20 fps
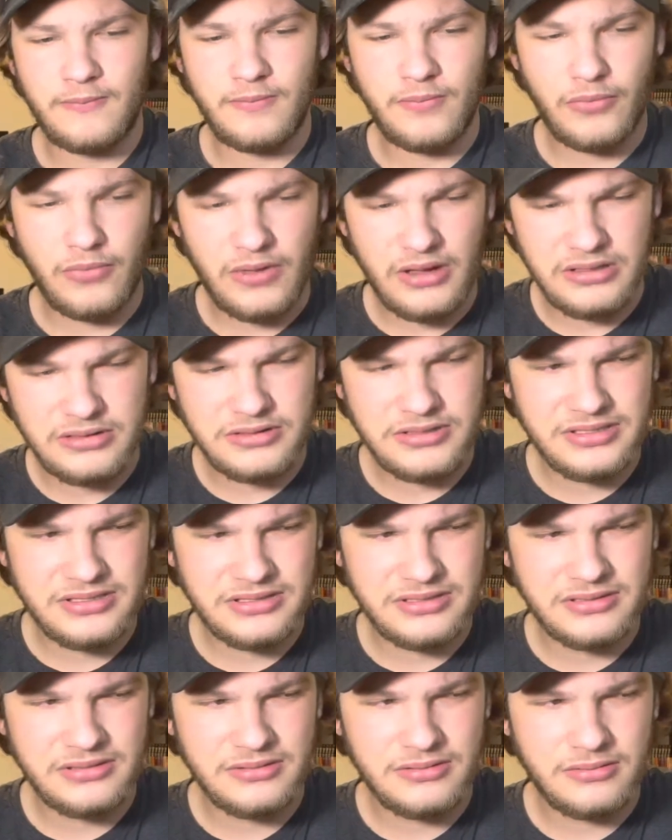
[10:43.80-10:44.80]

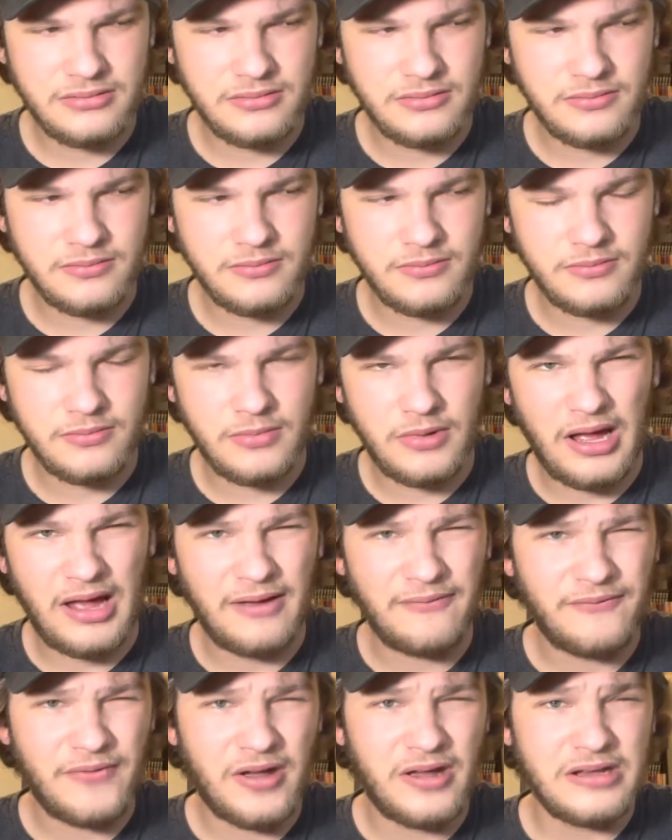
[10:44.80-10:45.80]
that's I
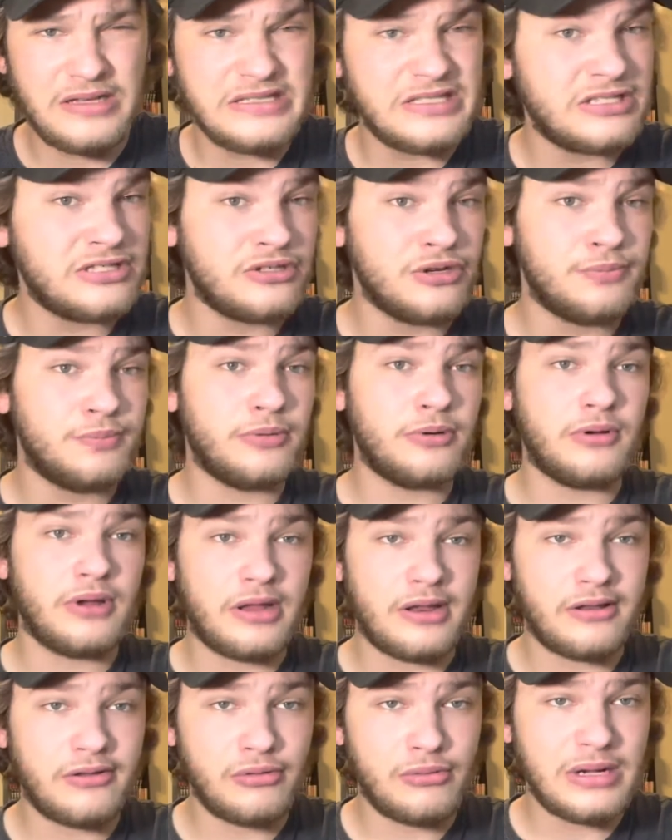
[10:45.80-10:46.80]
find super
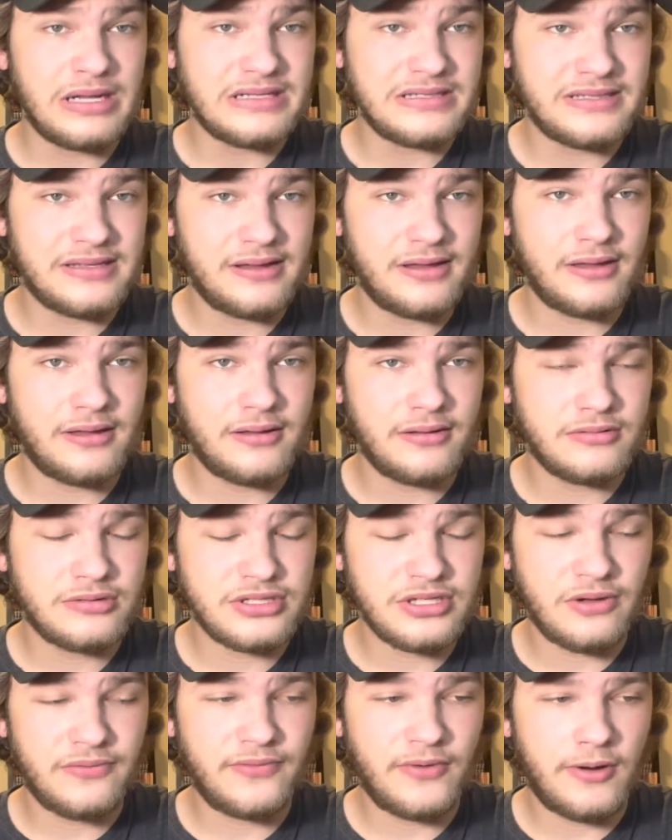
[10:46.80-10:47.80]
interesting
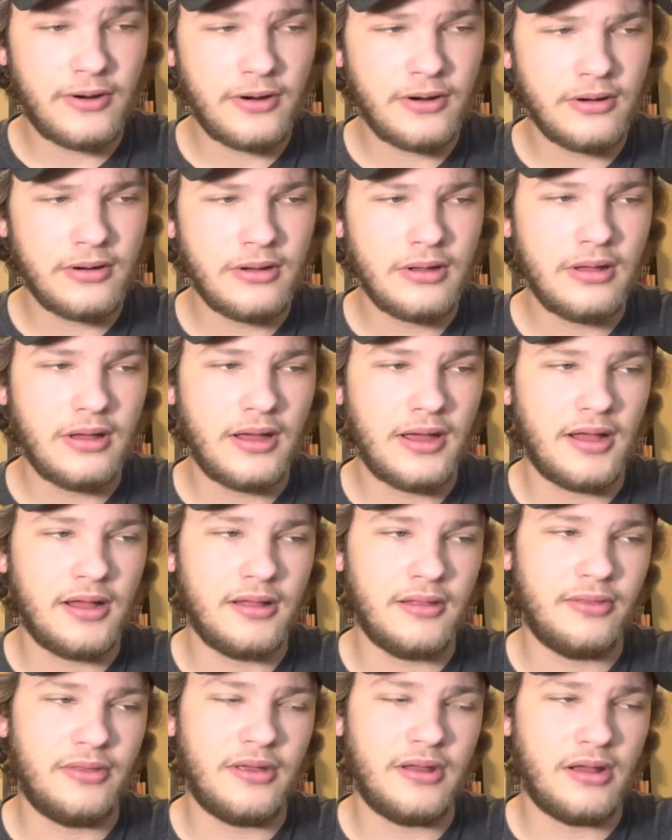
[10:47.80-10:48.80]
so far,
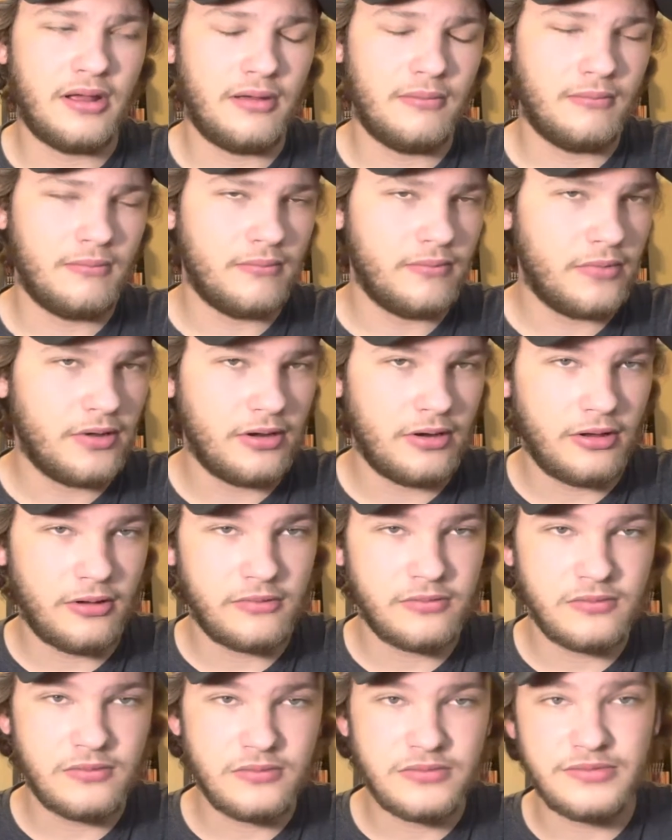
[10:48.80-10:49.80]
that I'm,
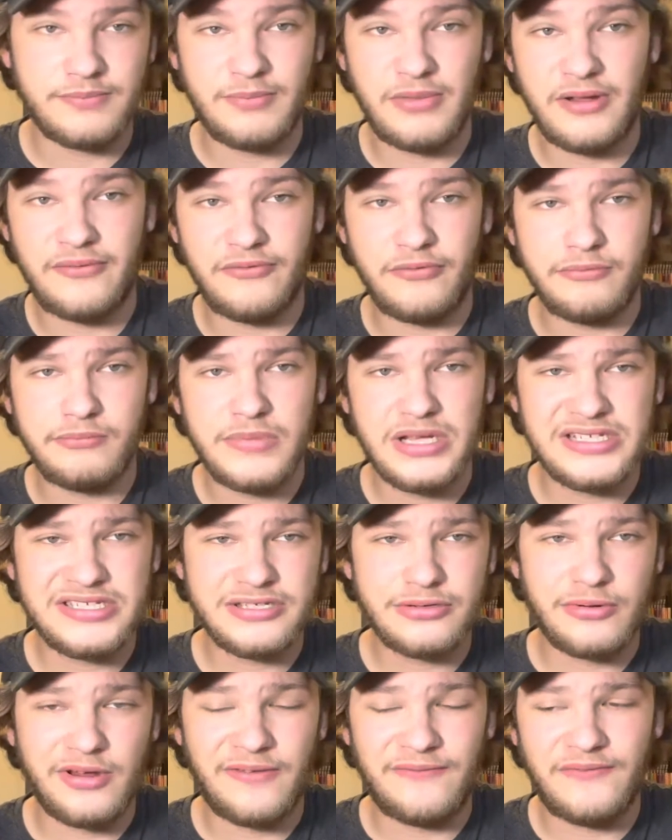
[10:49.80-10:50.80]
a bit of a
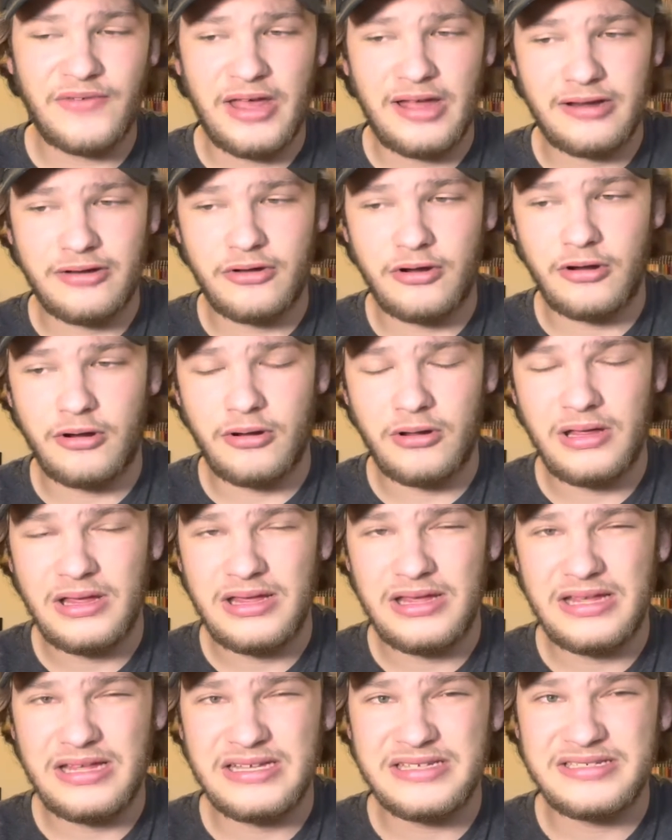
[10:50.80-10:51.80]
mystery factor,
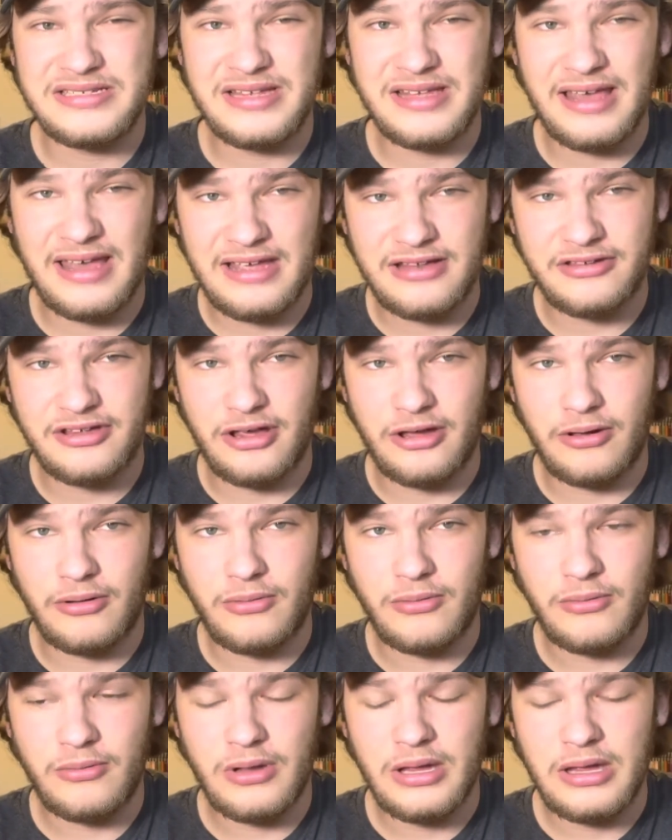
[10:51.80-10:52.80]
is Gato.
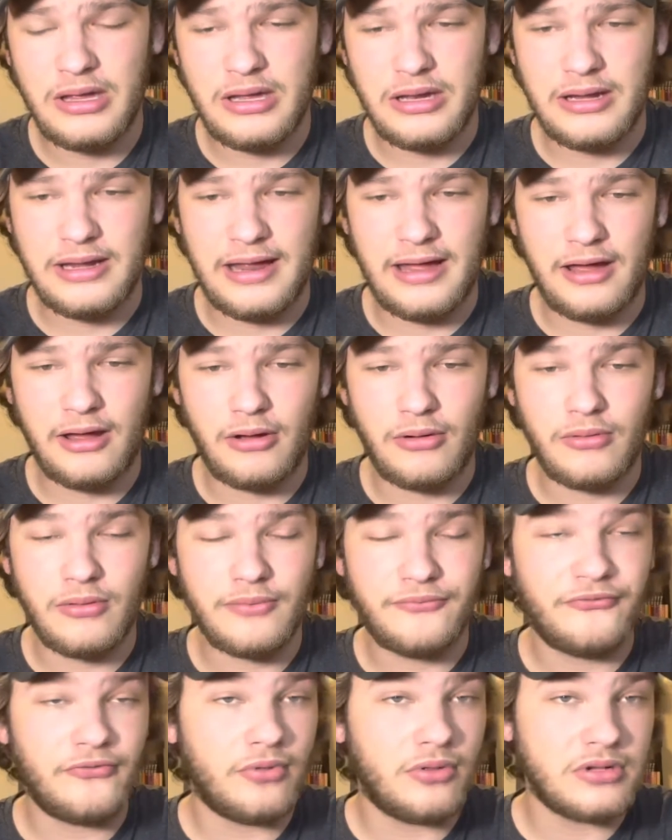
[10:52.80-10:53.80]
Now,
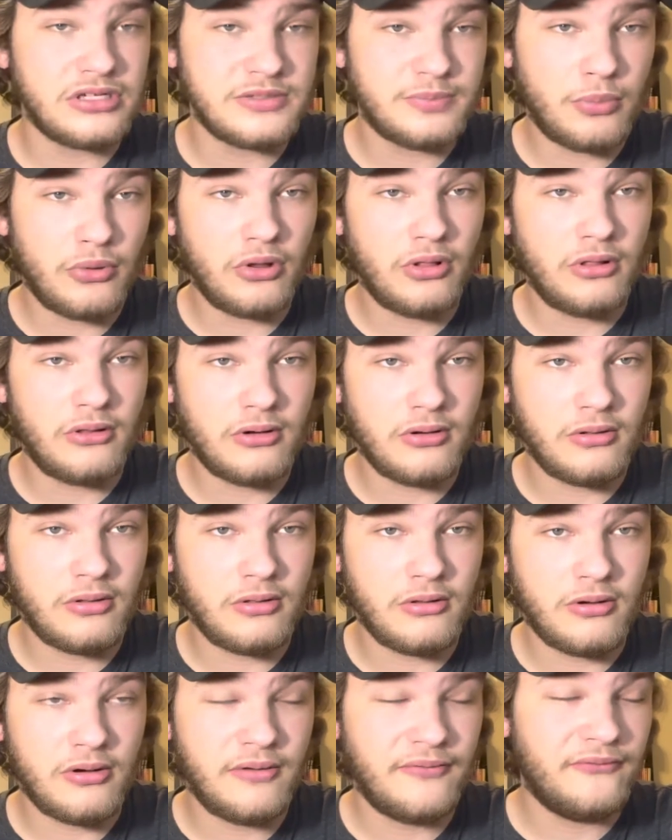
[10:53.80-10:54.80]
spoiler
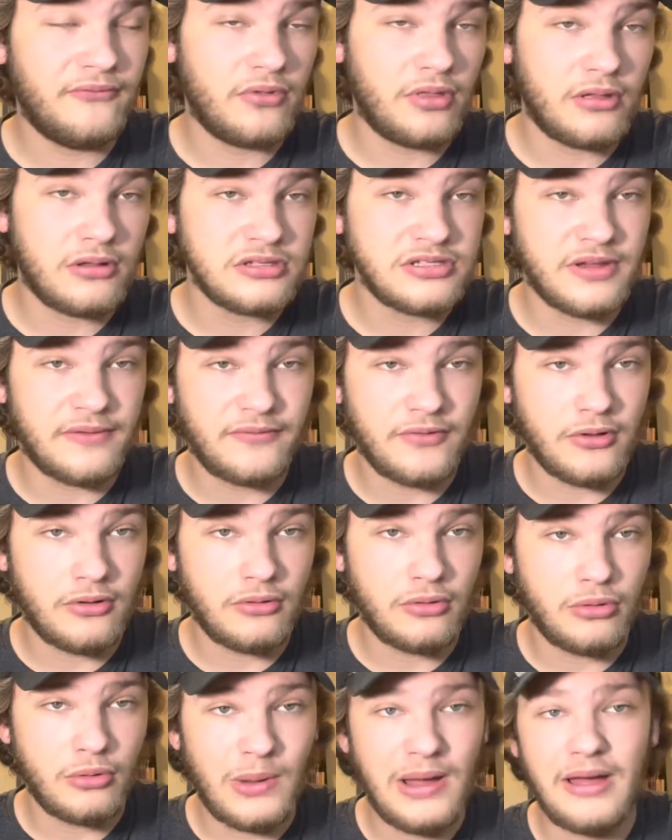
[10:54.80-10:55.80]
alert for those of you
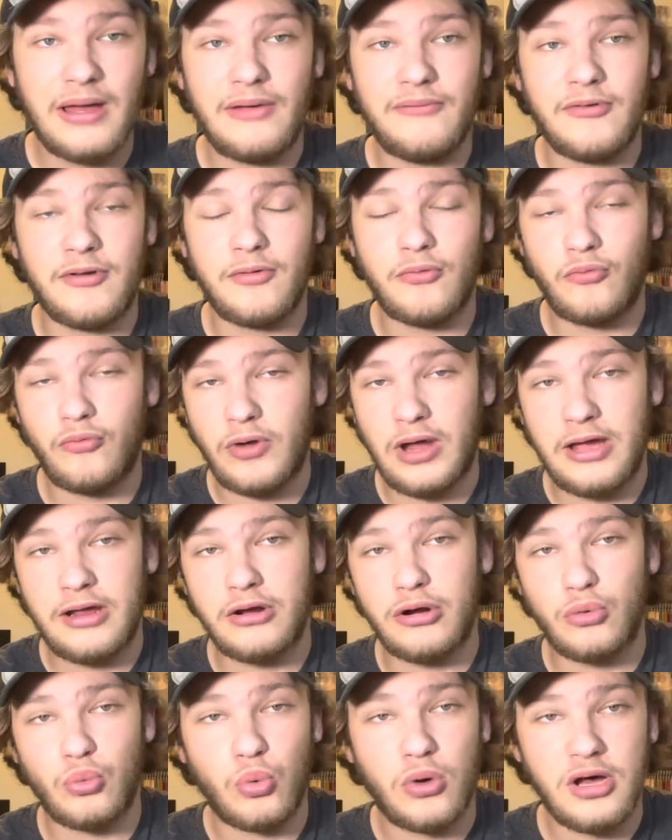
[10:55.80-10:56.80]
who haven't read
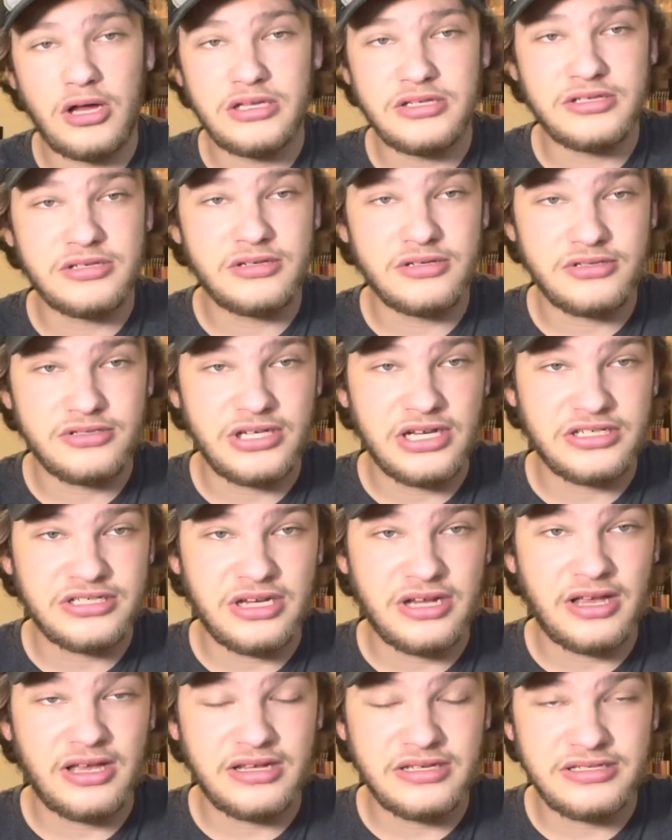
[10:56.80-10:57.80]
or watched
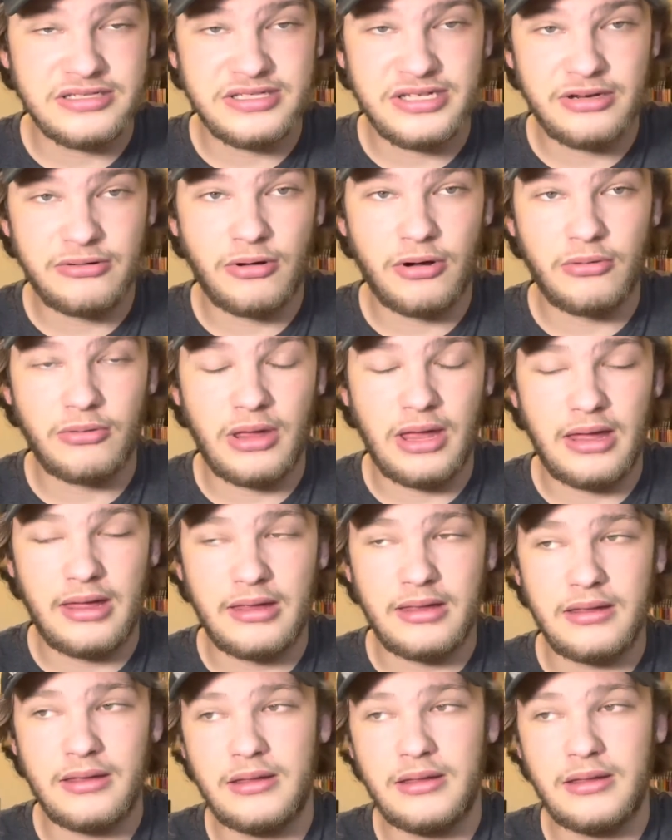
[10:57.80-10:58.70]
JJK Zero yet,